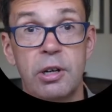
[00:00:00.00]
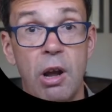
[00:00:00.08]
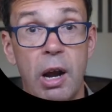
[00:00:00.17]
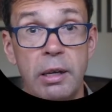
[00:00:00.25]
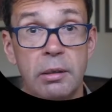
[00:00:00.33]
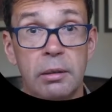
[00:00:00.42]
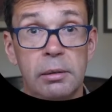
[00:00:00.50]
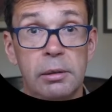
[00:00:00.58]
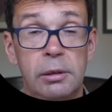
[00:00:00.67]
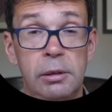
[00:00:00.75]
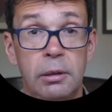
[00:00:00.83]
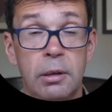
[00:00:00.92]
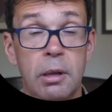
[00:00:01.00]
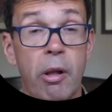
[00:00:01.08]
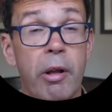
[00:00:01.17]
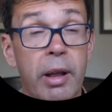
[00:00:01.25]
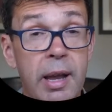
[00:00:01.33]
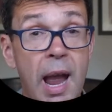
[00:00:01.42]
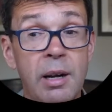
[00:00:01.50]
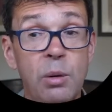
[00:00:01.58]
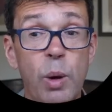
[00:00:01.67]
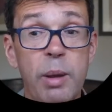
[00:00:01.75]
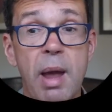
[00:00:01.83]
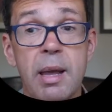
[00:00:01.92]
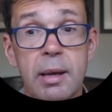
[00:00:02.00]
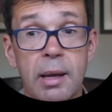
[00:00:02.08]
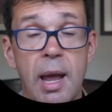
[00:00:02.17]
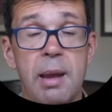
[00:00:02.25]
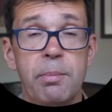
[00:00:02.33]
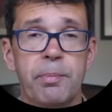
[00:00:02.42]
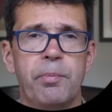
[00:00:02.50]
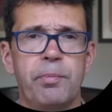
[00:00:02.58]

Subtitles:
9. Can we make a game?